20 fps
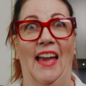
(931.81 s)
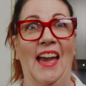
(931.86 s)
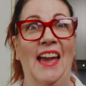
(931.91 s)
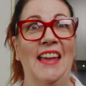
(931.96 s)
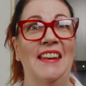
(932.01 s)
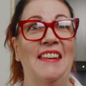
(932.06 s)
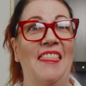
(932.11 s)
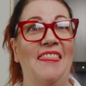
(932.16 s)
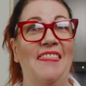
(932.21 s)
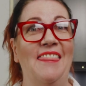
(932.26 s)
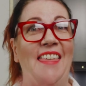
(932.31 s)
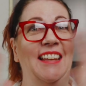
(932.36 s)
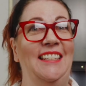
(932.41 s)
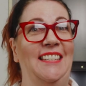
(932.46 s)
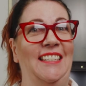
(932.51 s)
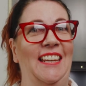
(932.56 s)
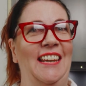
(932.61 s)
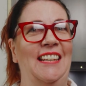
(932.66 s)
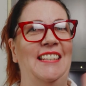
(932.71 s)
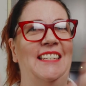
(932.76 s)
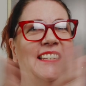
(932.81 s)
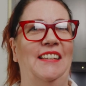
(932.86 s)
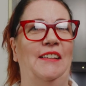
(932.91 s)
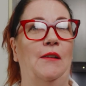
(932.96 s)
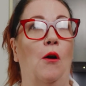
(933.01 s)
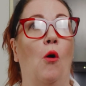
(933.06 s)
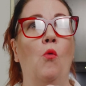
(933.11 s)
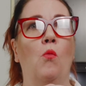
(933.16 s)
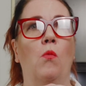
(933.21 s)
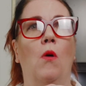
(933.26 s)
And that's it.
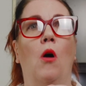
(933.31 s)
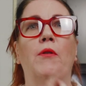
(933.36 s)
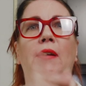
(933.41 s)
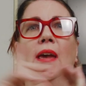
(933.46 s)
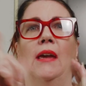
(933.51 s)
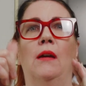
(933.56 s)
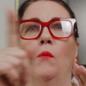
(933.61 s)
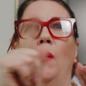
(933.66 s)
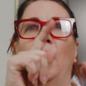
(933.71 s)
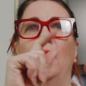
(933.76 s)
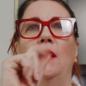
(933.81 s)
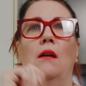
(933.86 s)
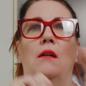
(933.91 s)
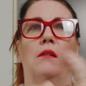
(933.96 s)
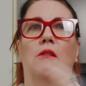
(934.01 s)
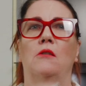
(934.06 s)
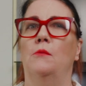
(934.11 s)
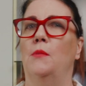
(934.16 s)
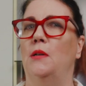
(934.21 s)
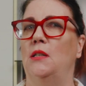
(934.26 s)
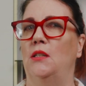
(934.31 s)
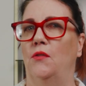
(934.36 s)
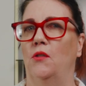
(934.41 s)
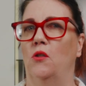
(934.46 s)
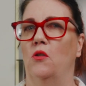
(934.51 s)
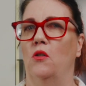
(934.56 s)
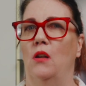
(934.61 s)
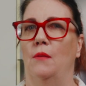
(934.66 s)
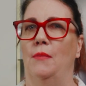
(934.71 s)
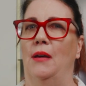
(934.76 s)
Oh, okay, wait, I almost forgot